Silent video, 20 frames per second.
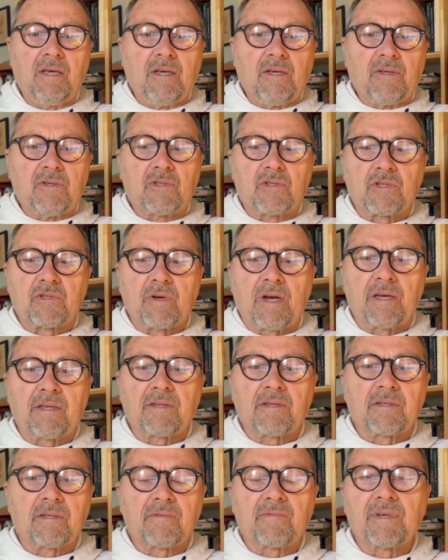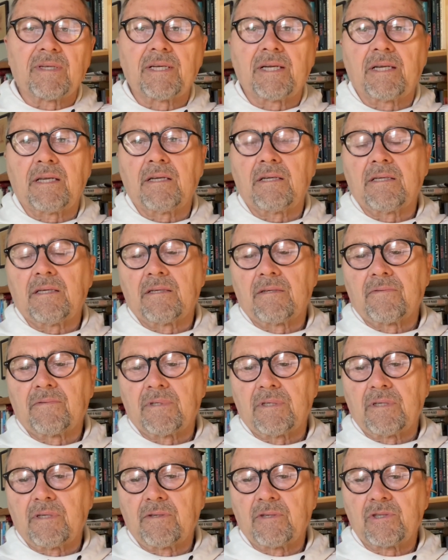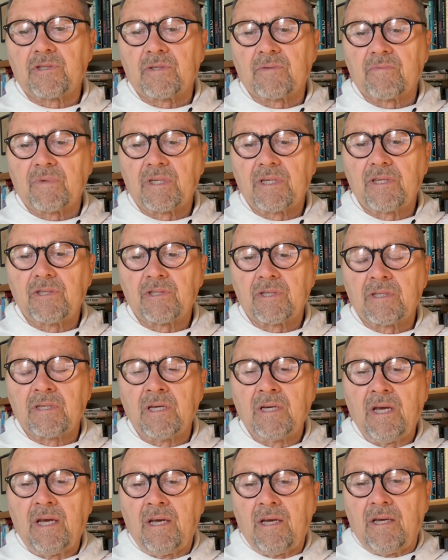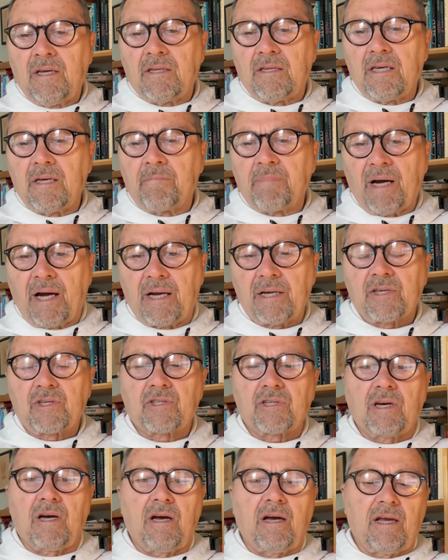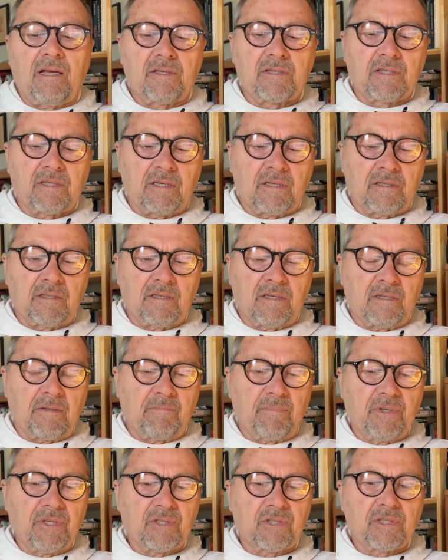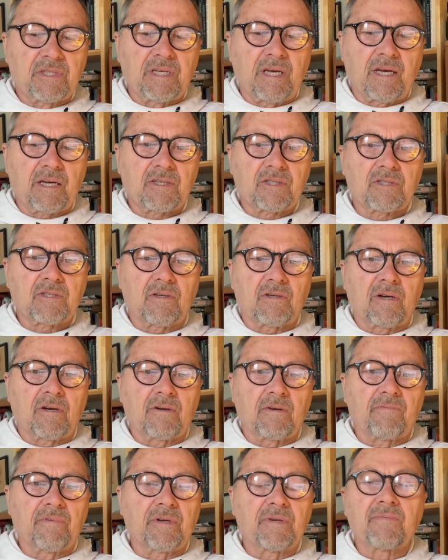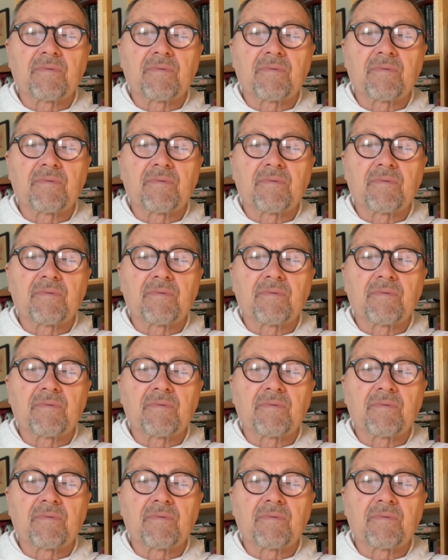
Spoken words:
strength and the validity of the Christian religion. The Upanishads and Buddhist texts are very